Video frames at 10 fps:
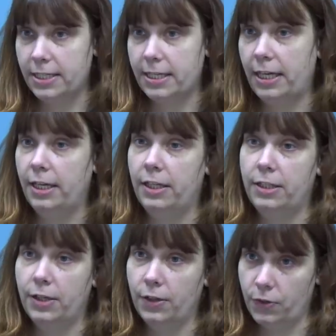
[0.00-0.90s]

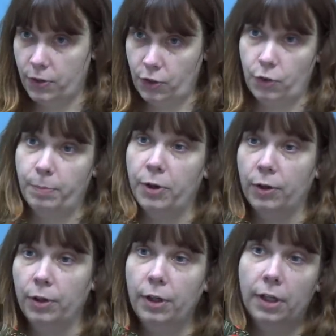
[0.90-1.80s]
said there's a
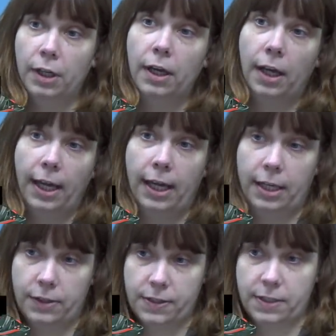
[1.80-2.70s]
tumor,
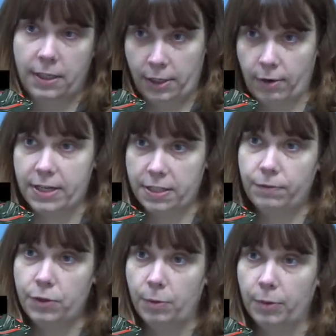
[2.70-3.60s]
and it's an
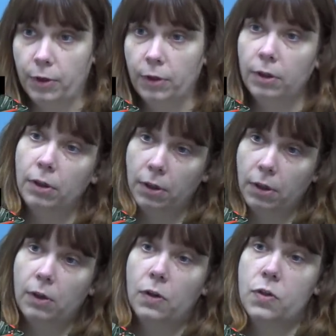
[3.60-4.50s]
aggressive tumor.
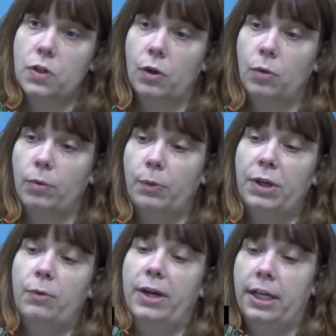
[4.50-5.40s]
So
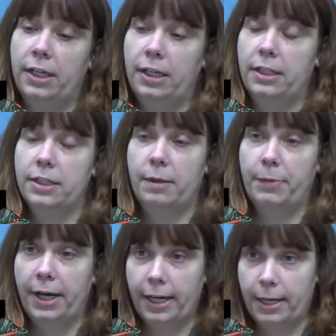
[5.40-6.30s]
we went in and did a
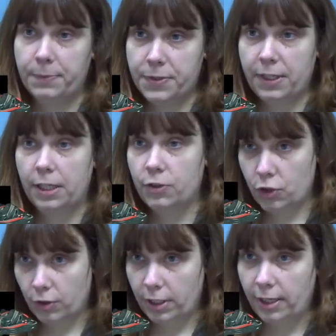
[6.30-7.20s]
biopsy, and
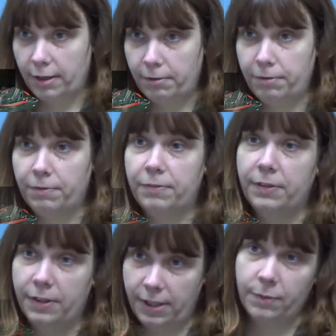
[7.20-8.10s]
sure enough,
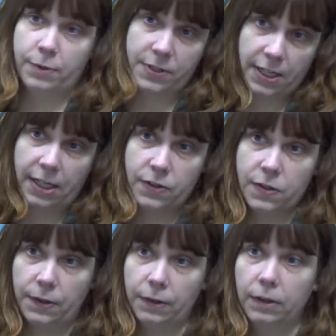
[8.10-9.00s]
it was
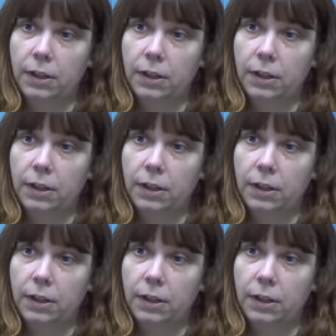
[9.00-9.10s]
cancer.